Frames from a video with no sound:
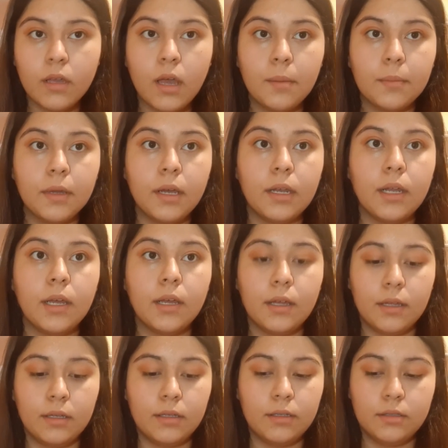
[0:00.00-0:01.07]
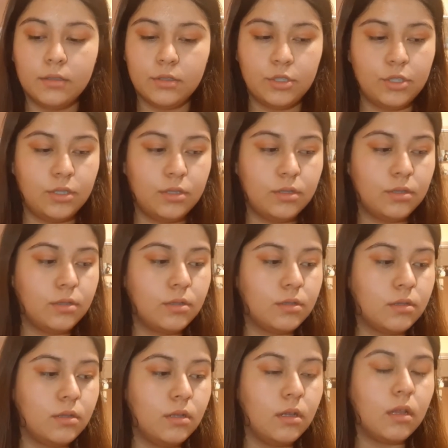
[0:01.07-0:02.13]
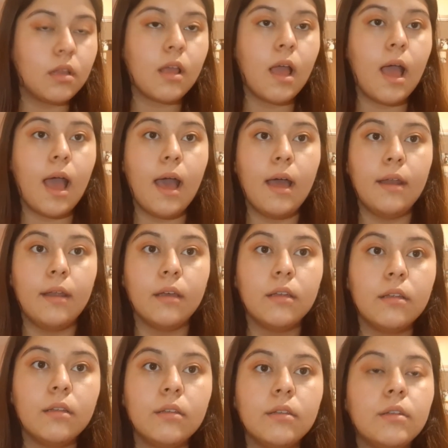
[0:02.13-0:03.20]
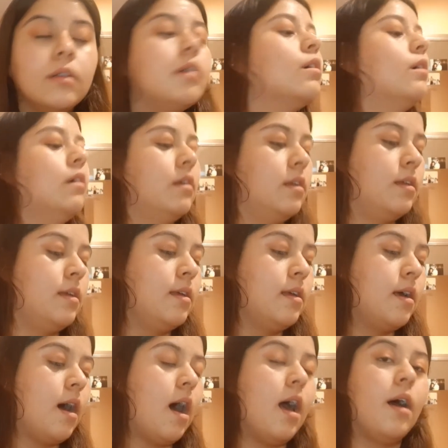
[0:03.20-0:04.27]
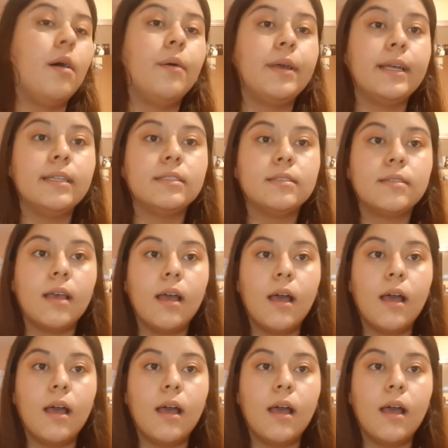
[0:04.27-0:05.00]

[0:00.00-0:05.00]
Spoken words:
I'm gonna add, I always